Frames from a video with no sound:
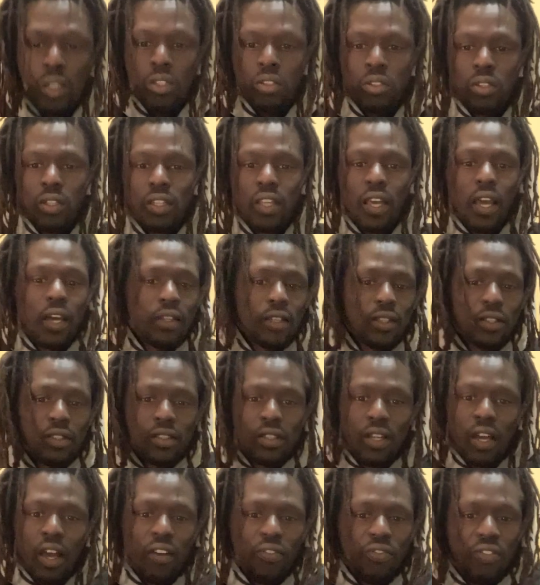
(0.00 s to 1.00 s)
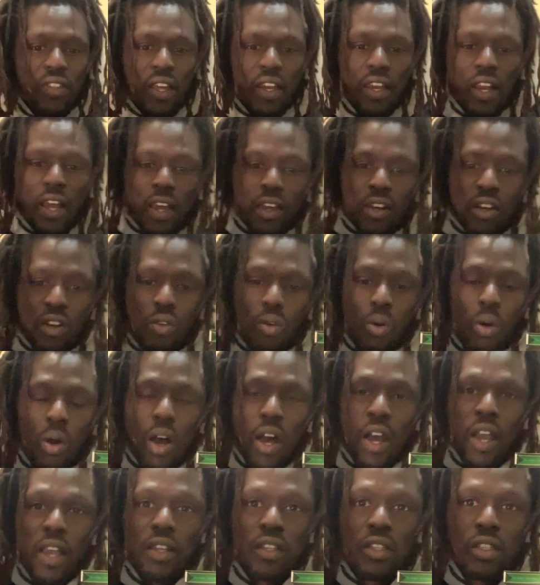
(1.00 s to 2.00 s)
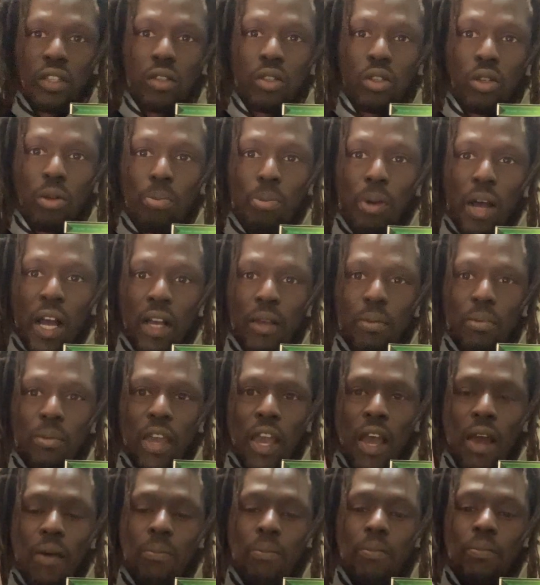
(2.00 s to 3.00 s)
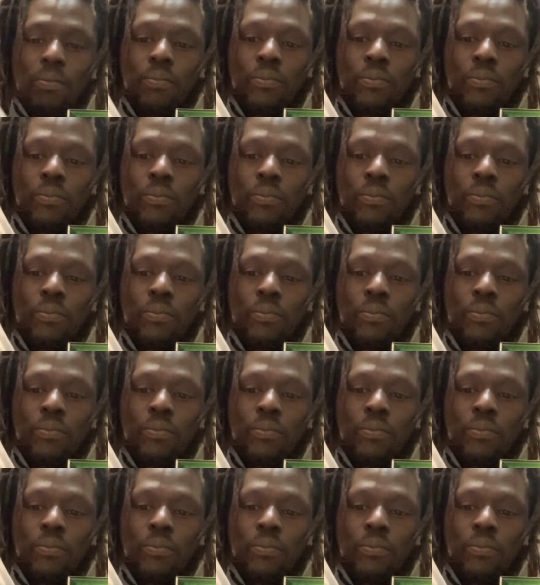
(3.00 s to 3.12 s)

So the other stuff that I required to back me up,